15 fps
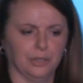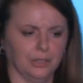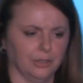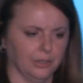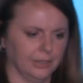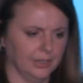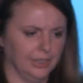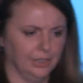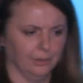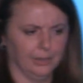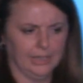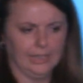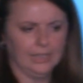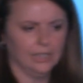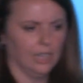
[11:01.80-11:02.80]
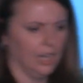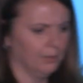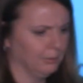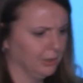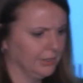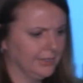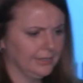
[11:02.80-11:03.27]
or an
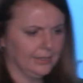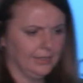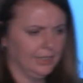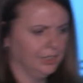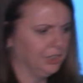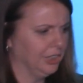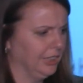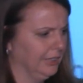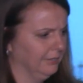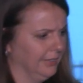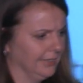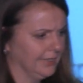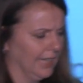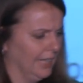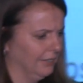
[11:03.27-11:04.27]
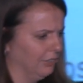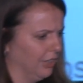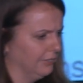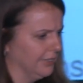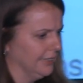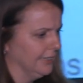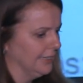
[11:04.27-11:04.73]
e-commerce initiative that's kind of
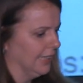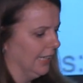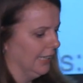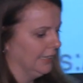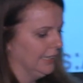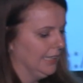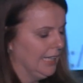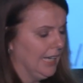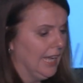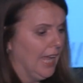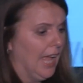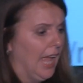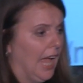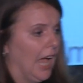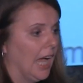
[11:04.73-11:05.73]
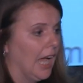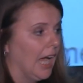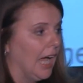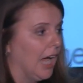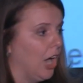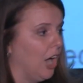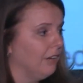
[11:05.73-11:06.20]
off to the side.
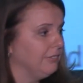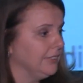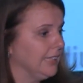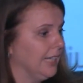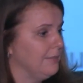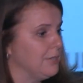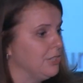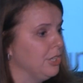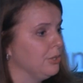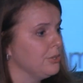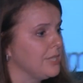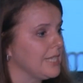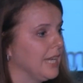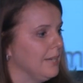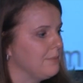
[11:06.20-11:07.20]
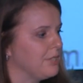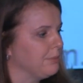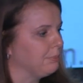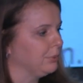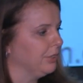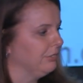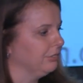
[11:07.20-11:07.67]
Oftentimes, those types
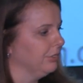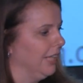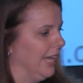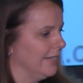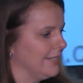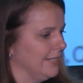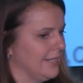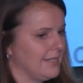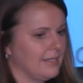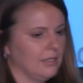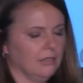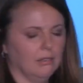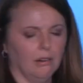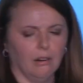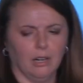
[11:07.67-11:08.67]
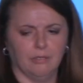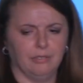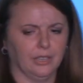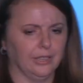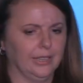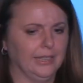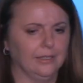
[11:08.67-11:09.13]
of peripheral assets are a
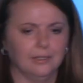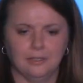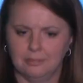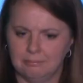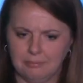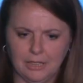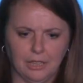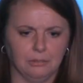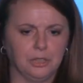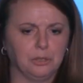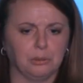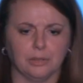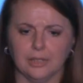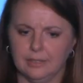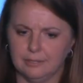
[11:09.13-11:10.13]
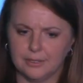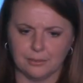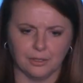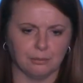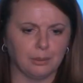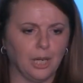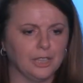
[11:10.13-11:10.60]
very, short-lived
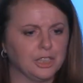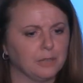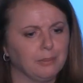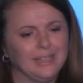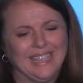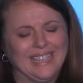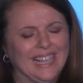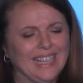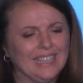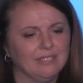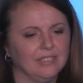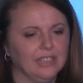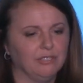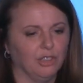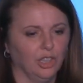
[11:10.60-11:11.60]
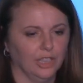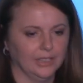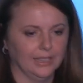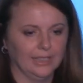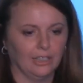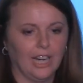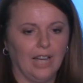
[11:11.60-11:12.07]
sort of project, but they kind of live
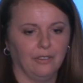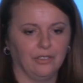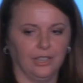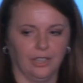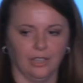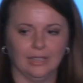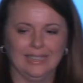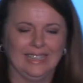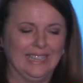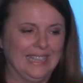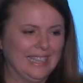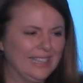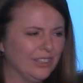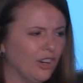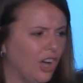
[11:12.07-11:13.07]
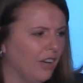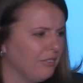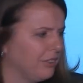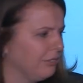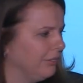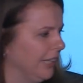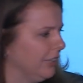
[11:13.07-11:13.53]
on. They're out there. They're
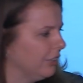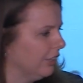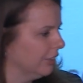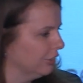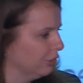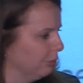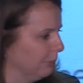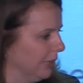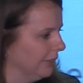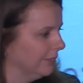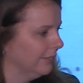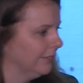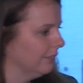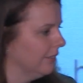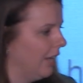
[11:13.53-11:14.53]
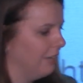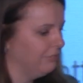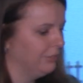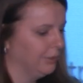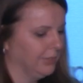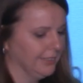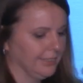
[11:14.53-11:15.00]
off the radar a little bit. They're not
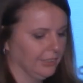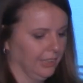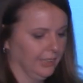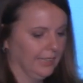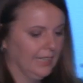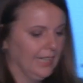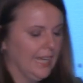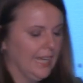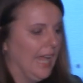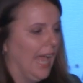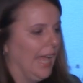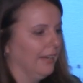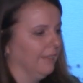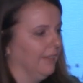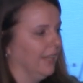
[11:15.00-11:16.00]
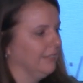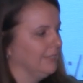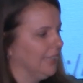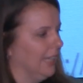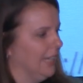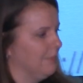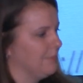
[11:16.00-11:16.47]
focused on. And a lot of
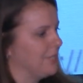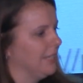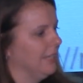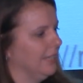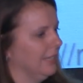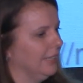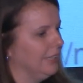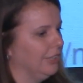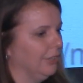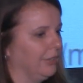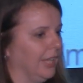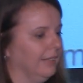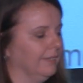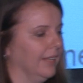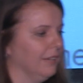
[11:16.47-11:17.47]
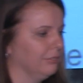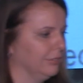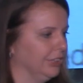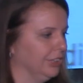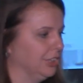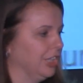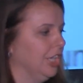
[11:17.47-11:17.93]
times, they
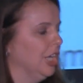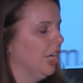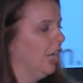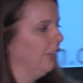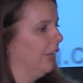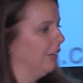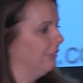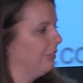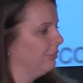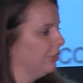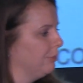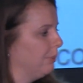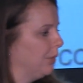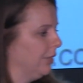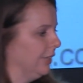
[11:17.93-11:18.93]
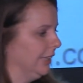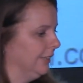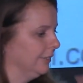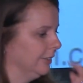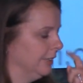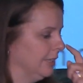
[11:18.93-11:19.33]
leverage a lot of third-party